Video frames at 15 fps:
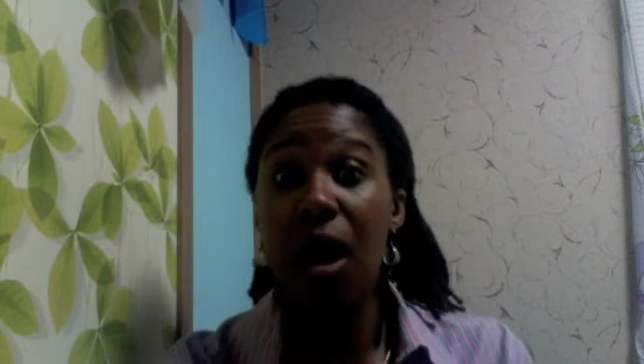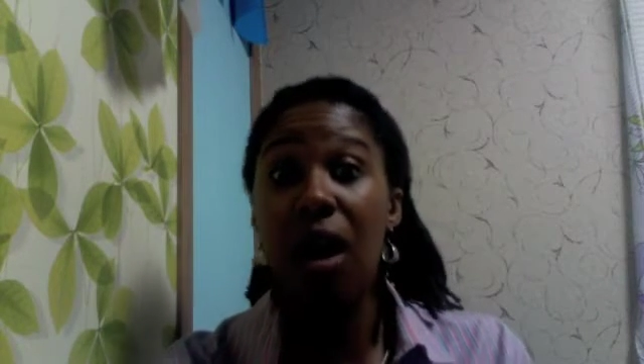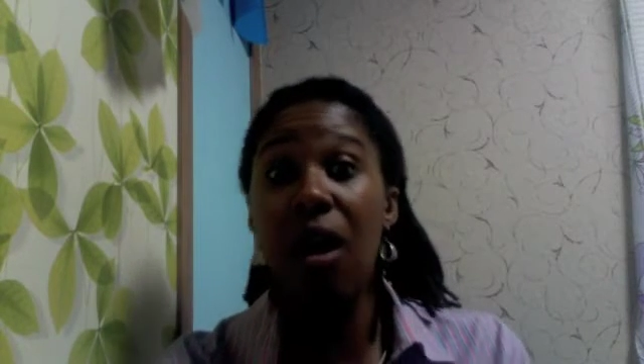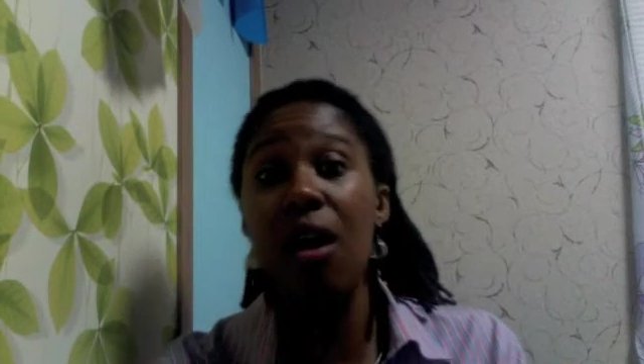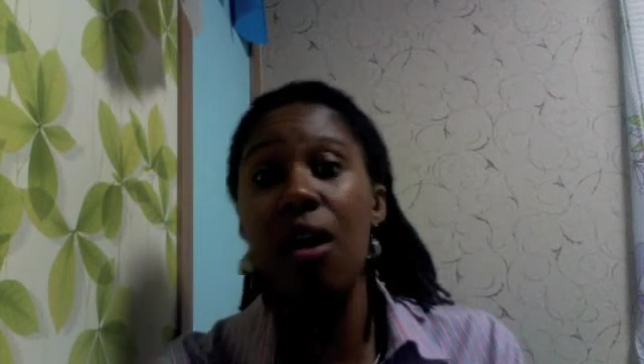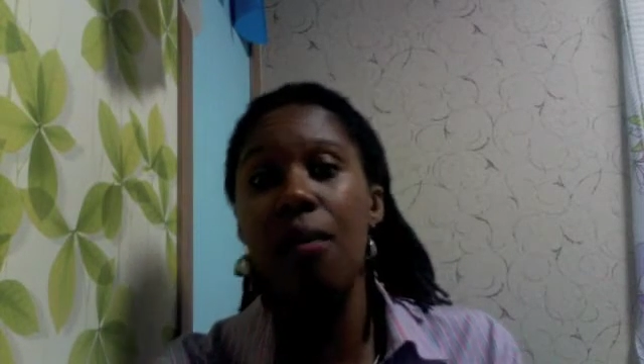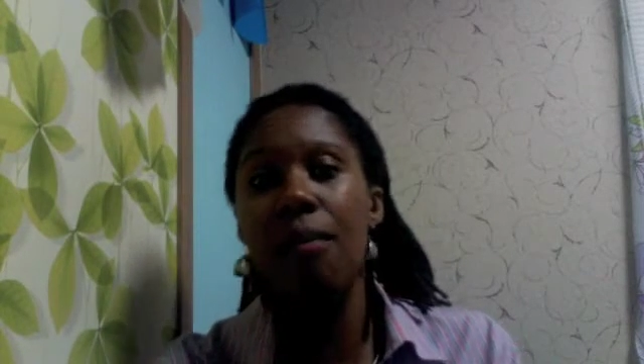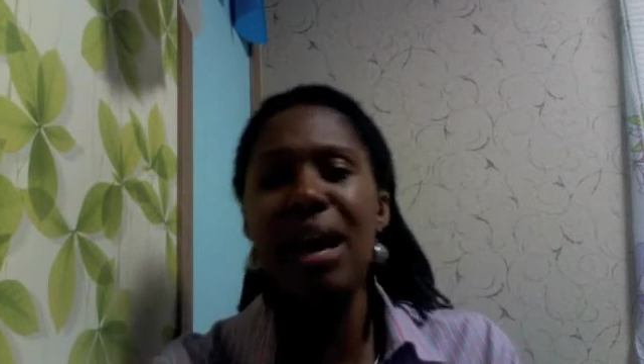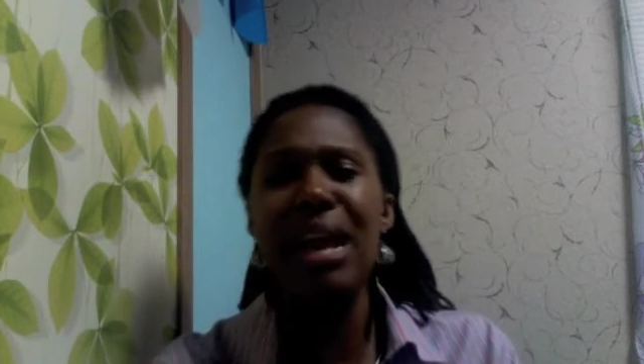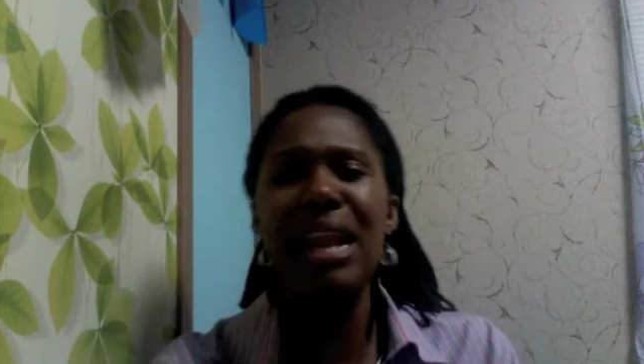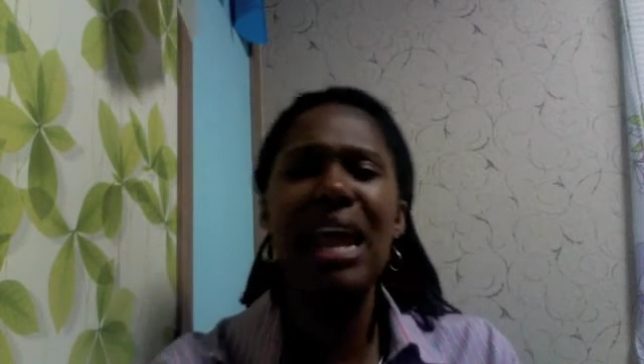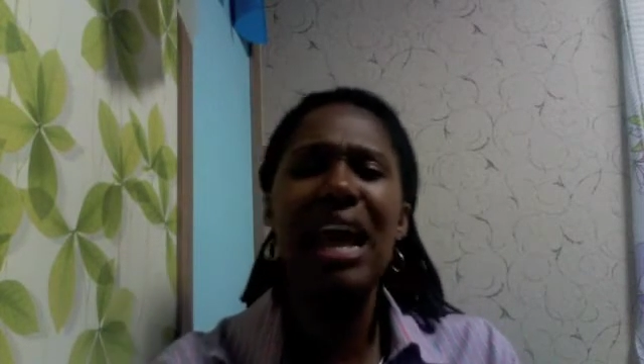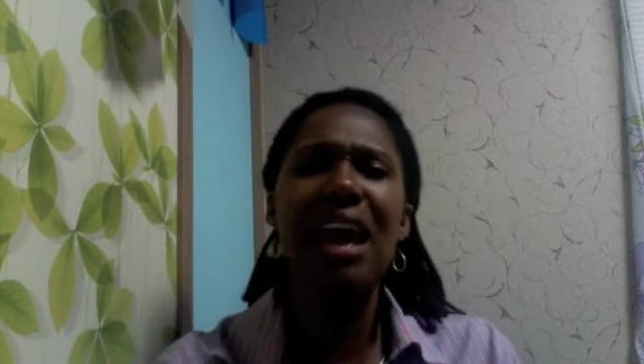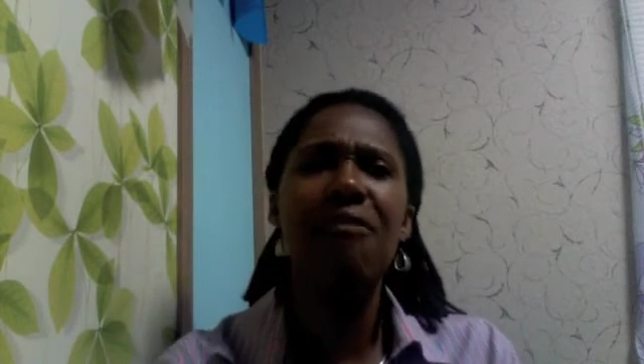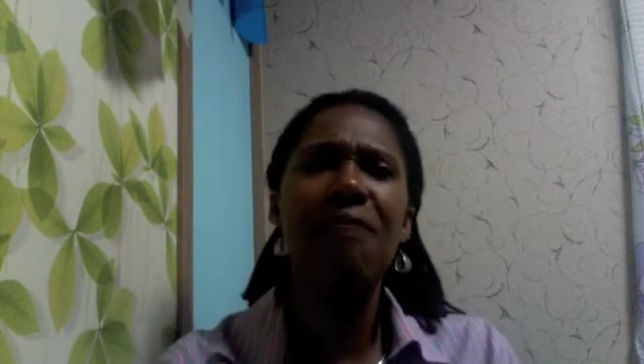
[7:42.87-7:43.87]
All my
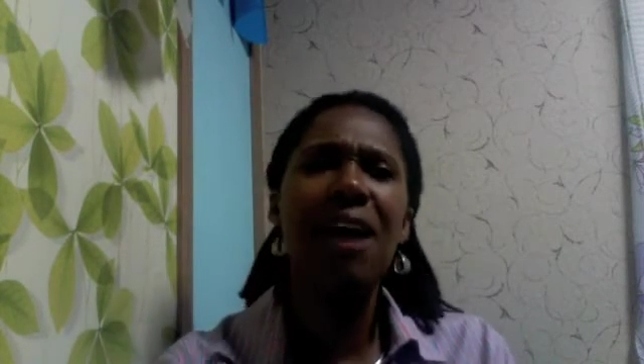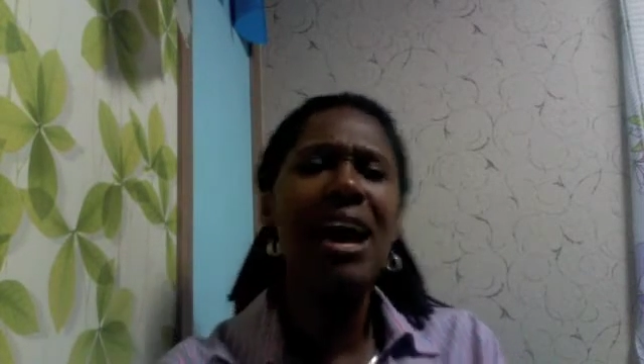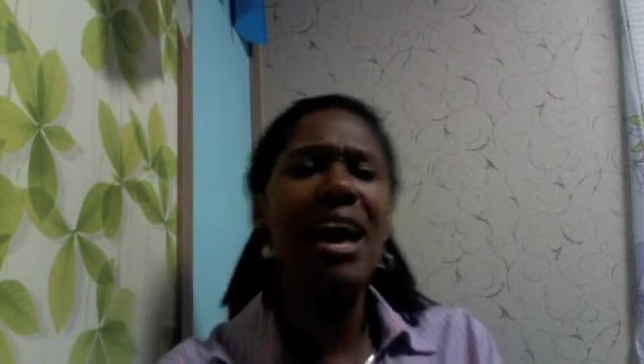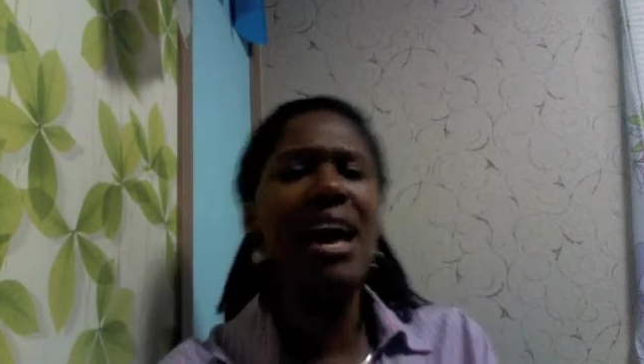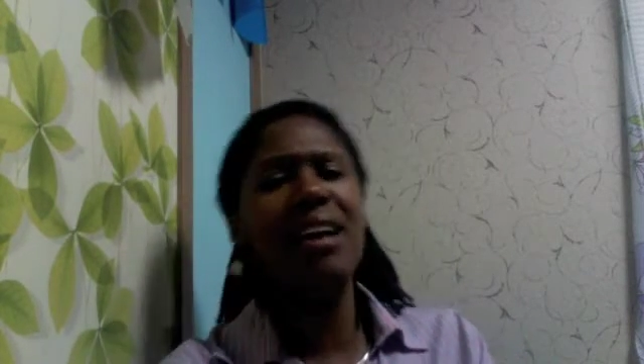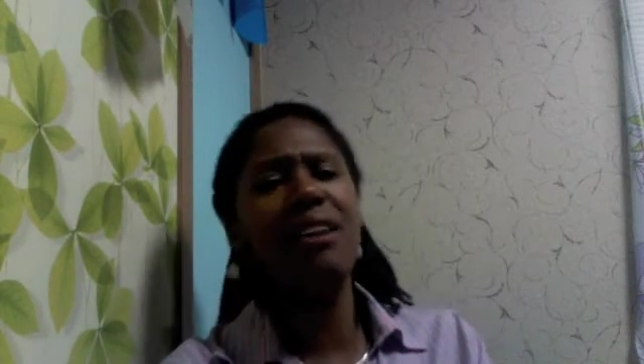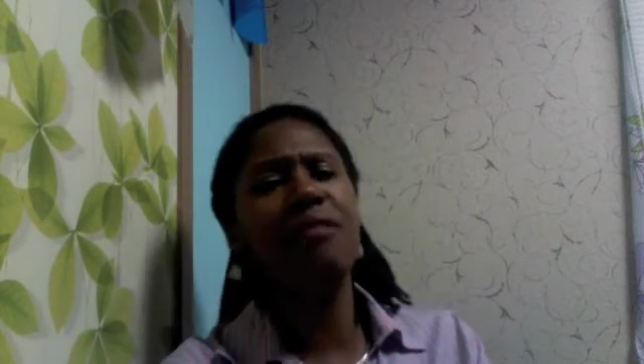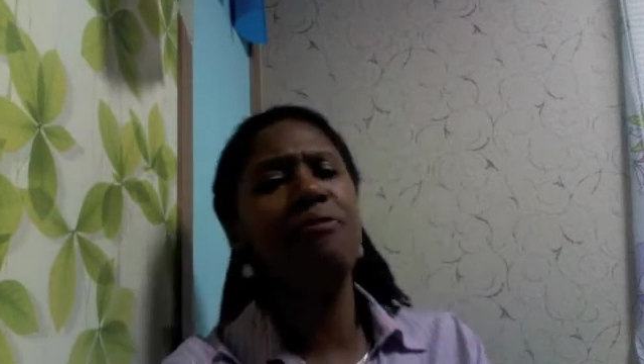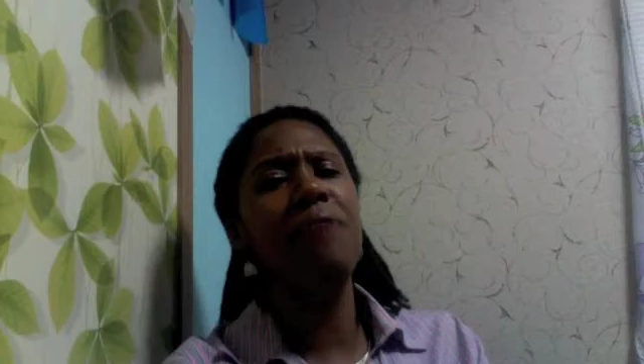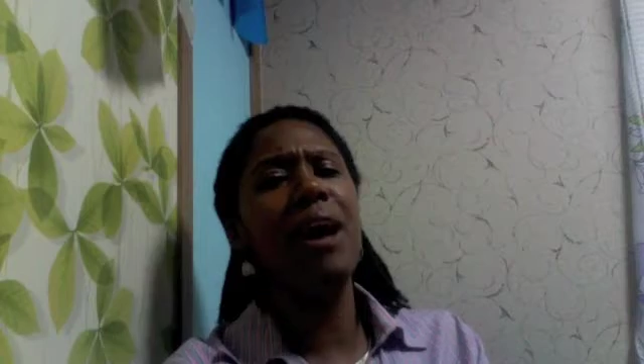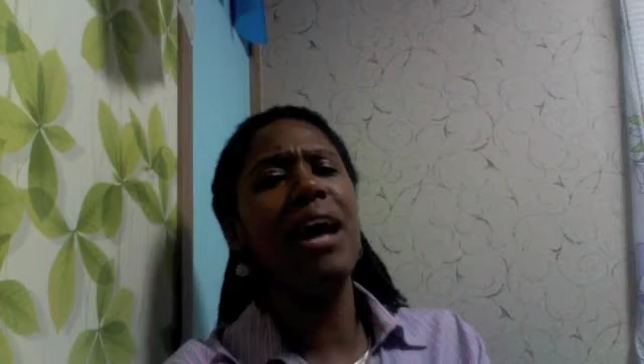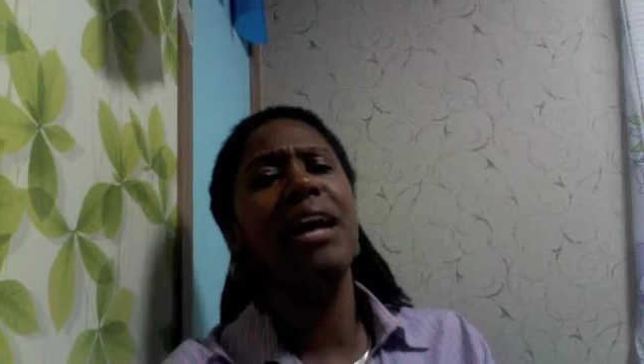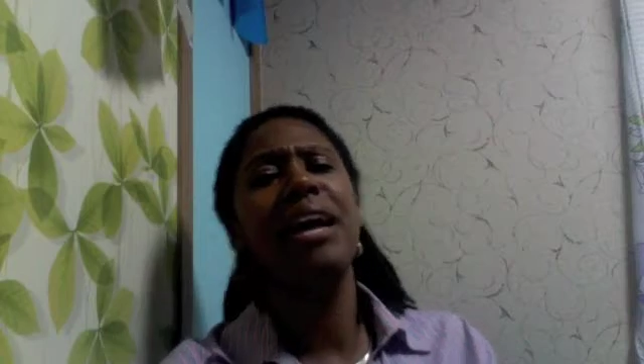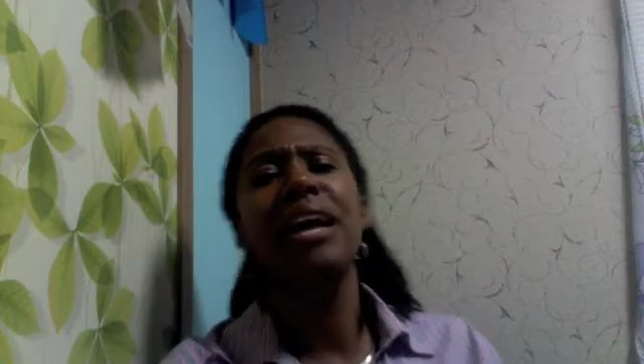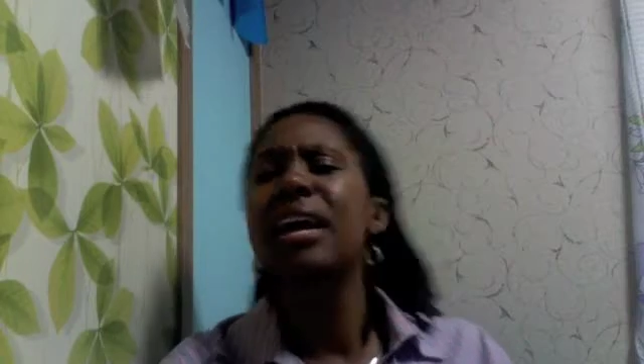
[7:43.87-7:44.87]
life, I had to
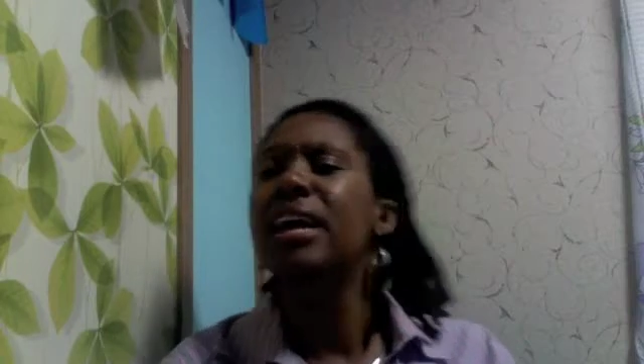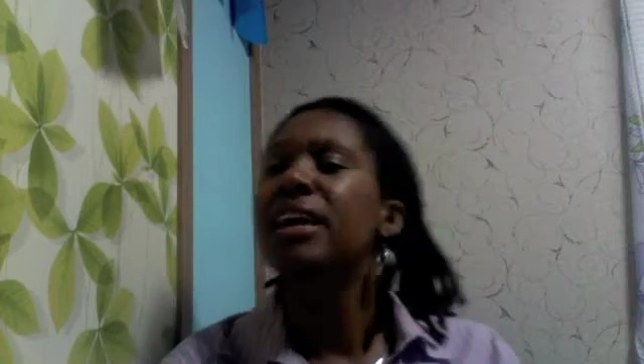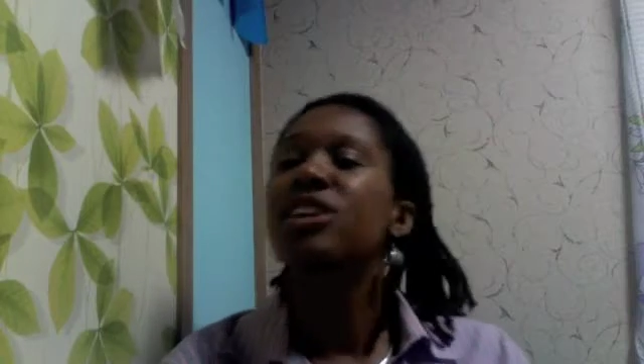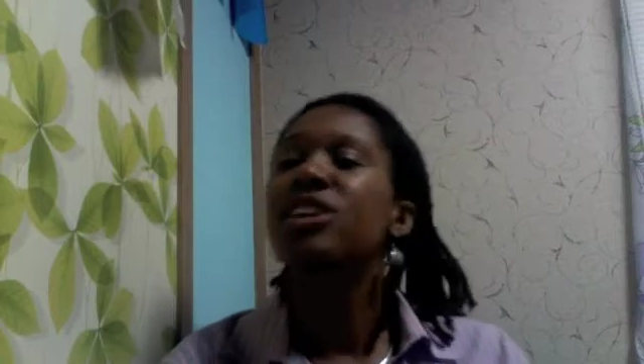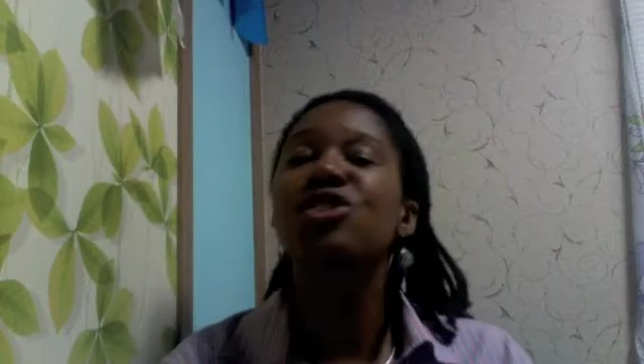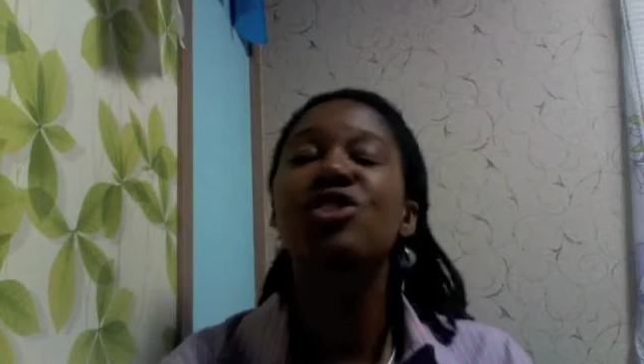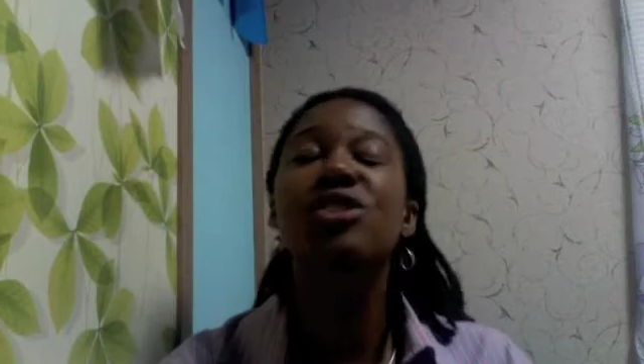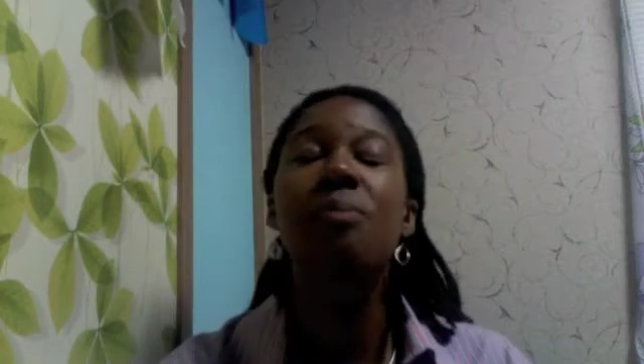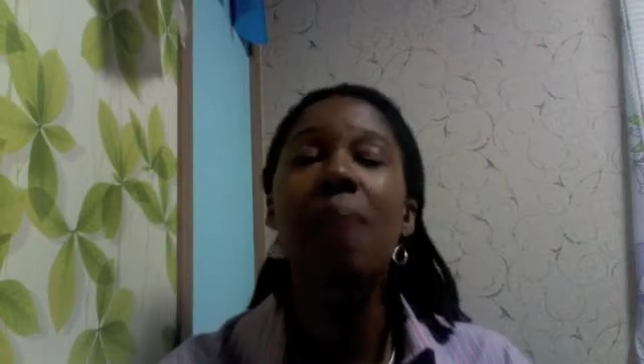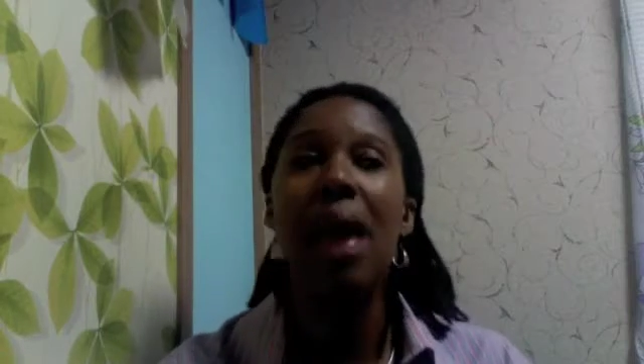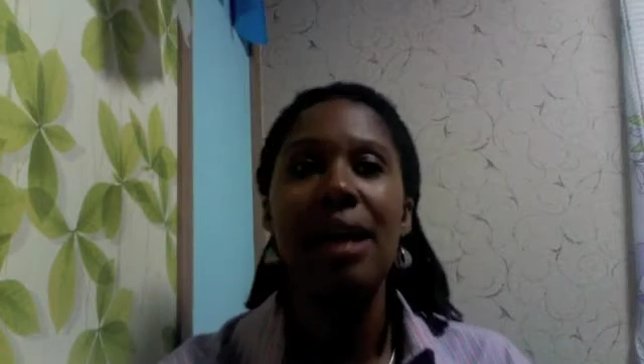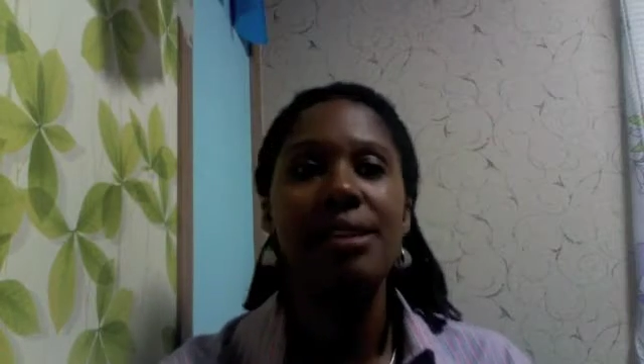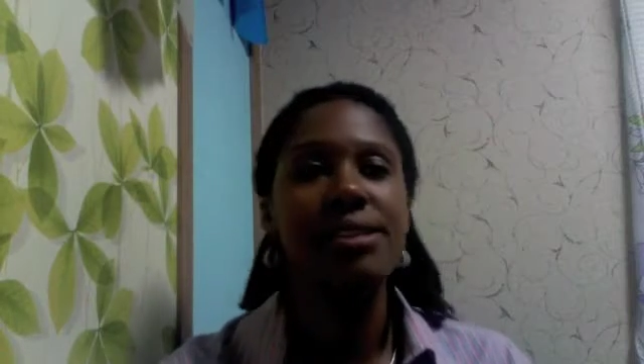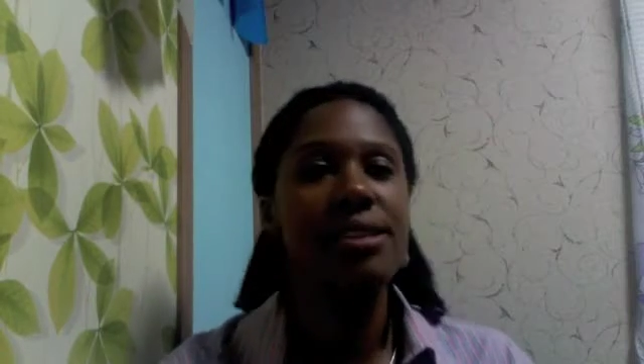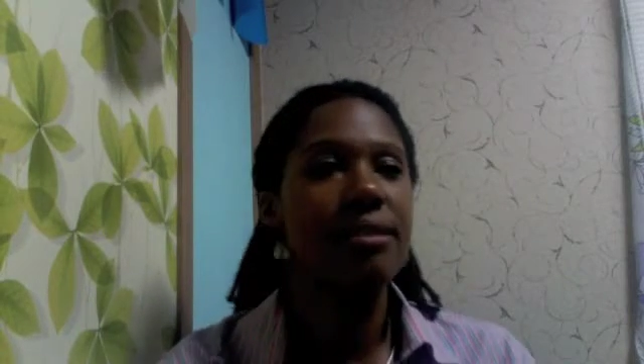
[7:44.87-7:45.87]
fight. It was a
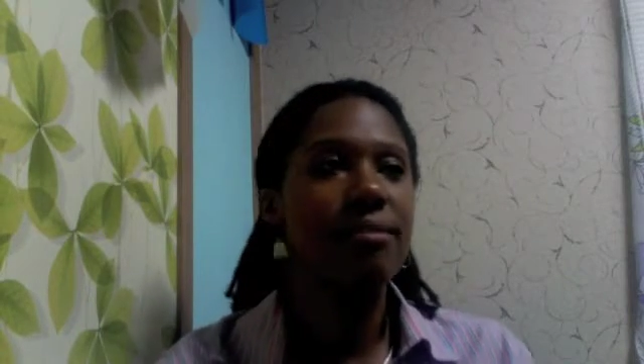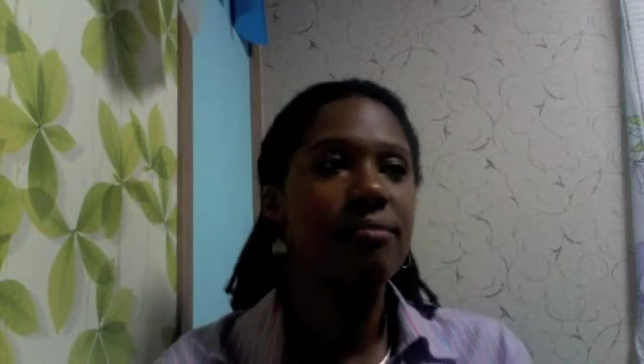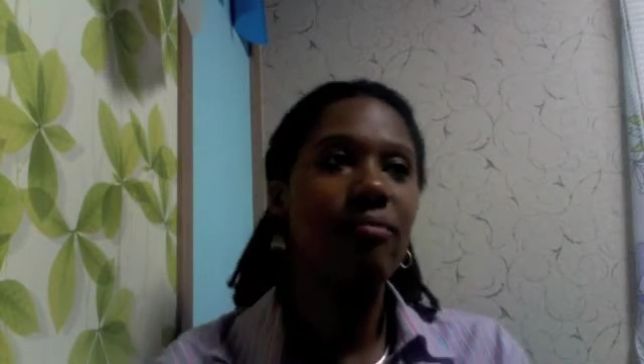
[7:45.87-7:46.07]
mess.